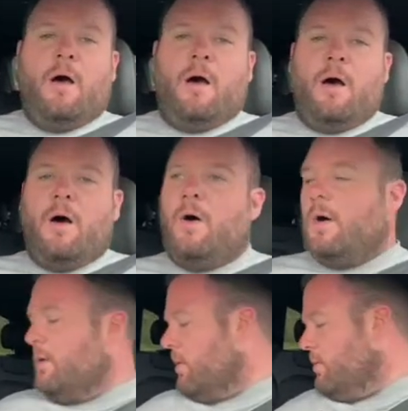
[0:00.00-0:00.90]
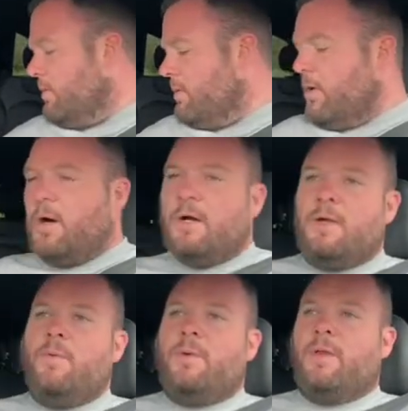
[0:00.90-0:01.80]
Oh, I know
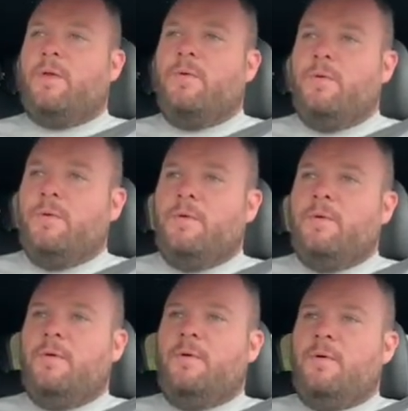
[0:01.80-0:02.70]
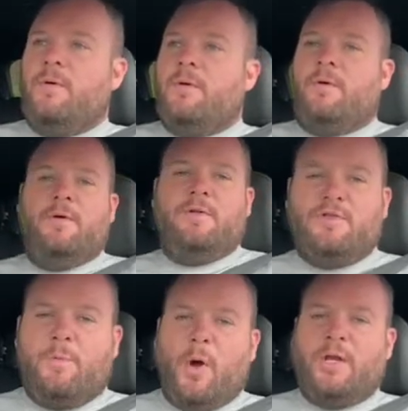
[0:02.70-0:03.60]
what we can do.
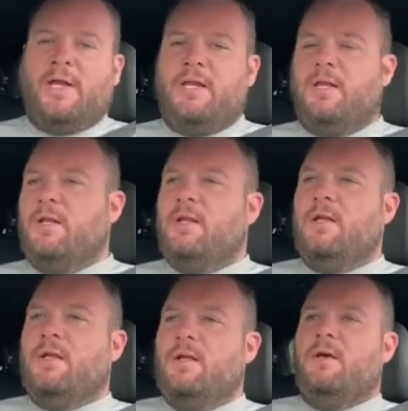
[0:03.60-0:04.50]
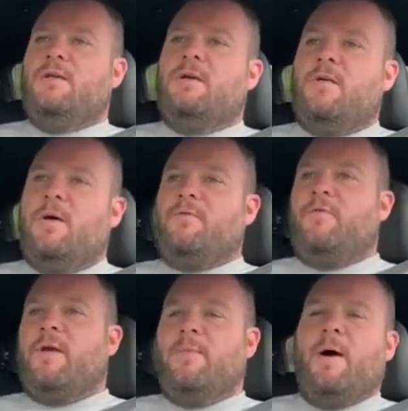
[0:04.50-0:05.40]
Tobogganing. I'll have to
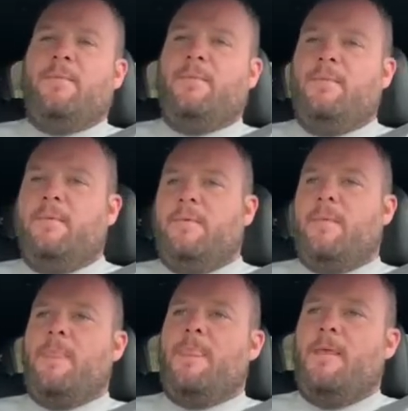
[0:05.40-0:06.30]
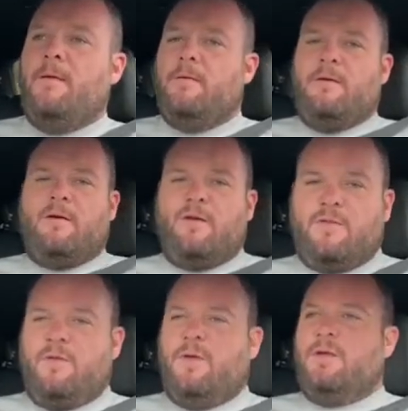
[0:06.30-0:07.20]
ring him up. Can't
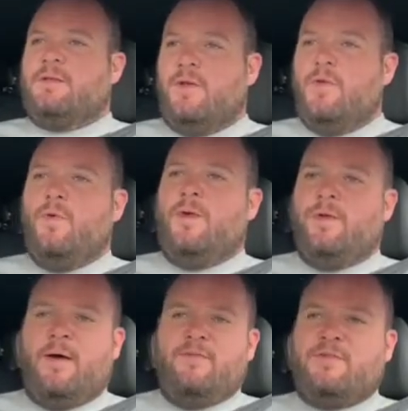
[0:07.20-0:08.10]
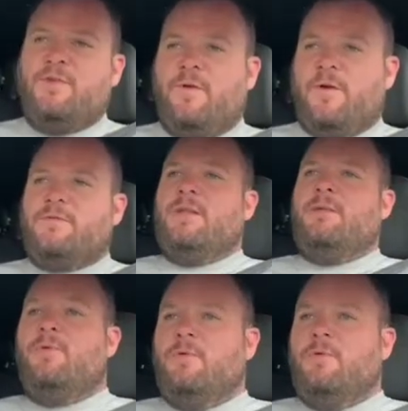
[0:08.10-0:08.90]
do it. It's annoying not having two phones anymore.